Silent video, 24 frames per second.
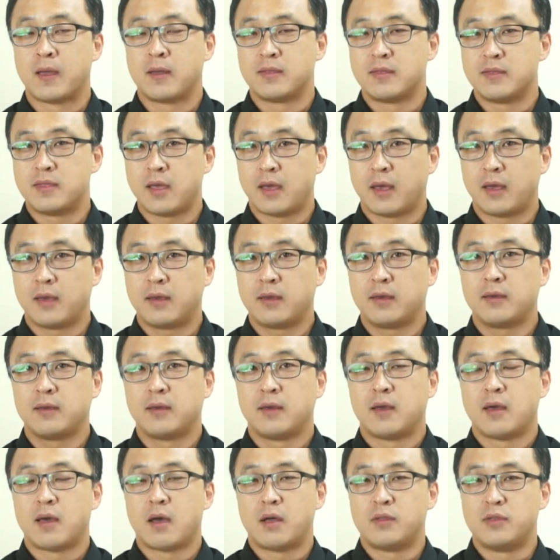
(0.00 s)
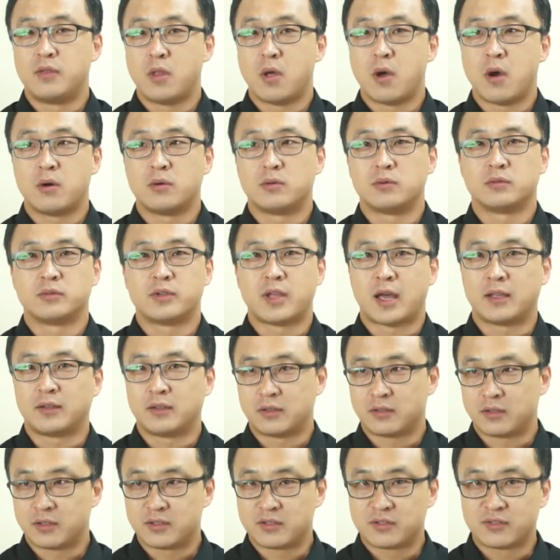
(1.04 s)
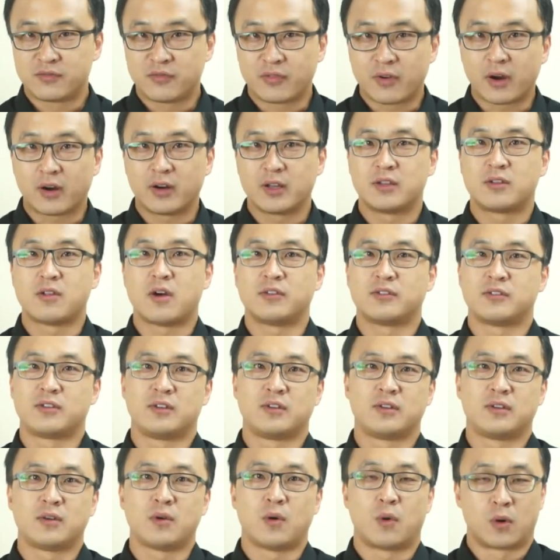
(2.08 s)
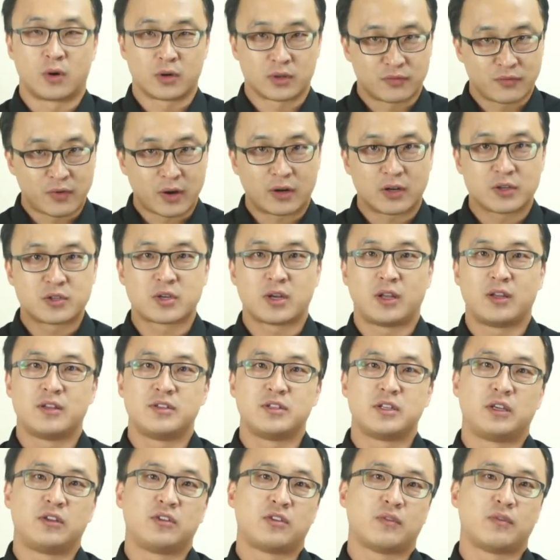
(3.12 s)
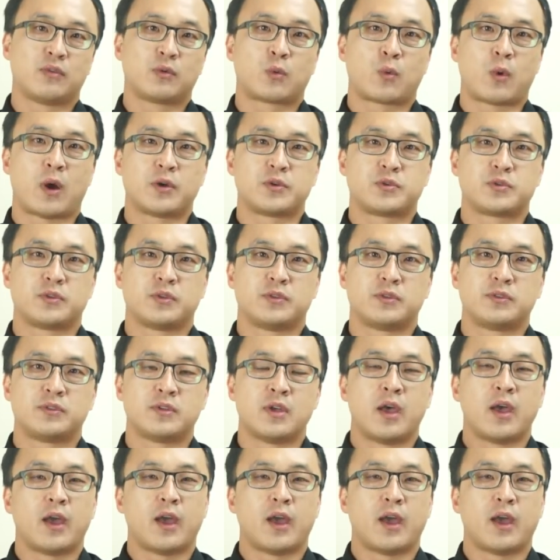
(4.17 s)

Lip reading: They know that it is very daunting or very challenging interview questions,